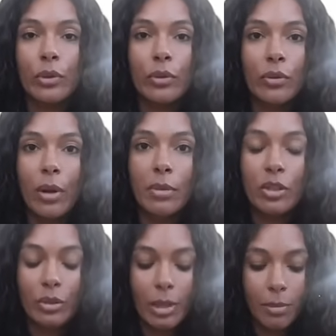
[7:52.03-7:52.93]
food from the
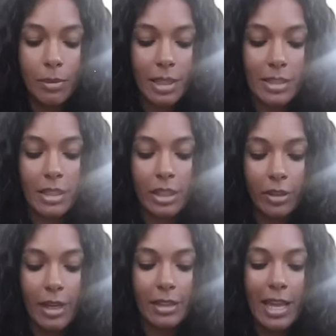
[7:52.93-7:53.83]
trip that's in
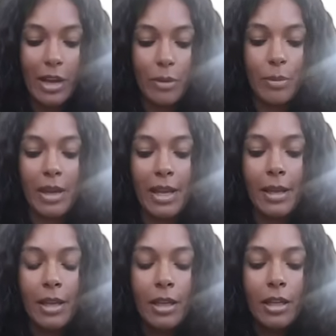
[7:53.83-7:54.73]
here right now, but